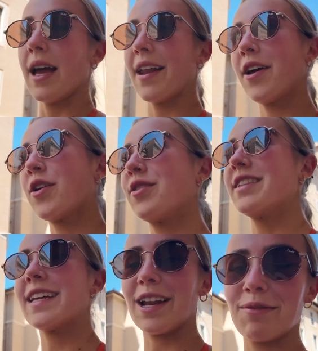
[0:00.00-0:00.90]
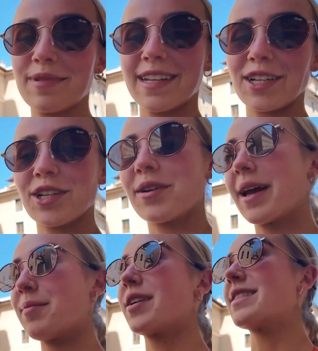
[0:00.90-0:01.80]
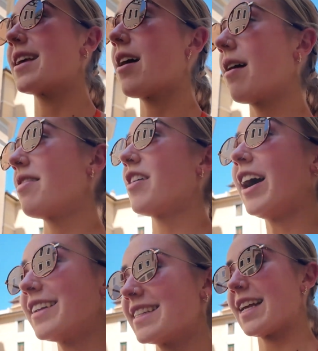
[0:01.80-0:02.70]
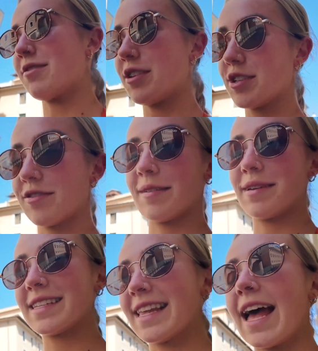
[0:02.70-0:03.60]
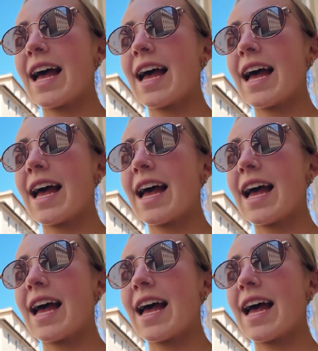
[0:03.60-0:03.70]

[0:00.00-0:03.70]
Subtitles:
And I got Nutella and pistachio again because that Nutella ice cream is.